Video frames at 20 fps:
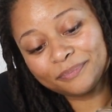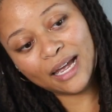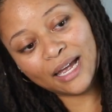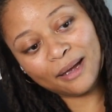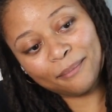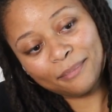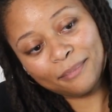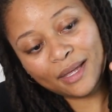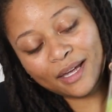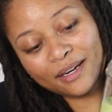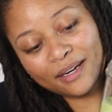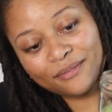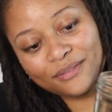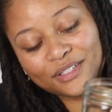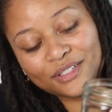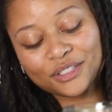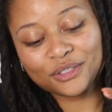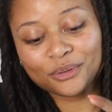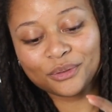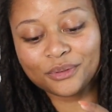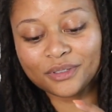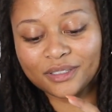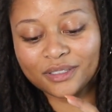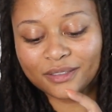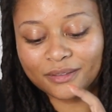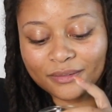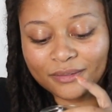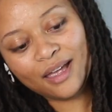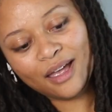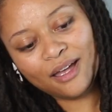I'm not even
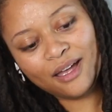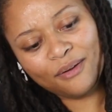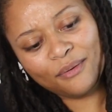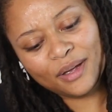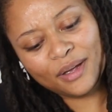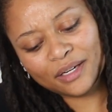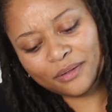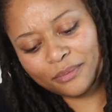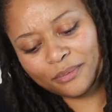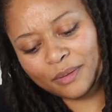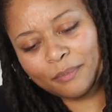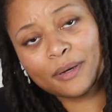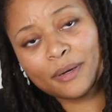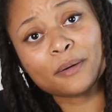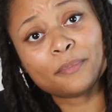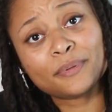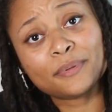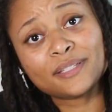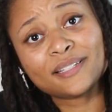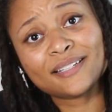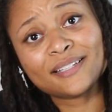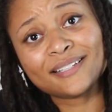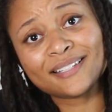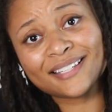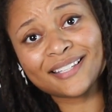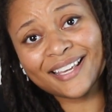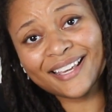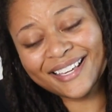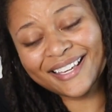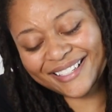sure how I could repurpose this.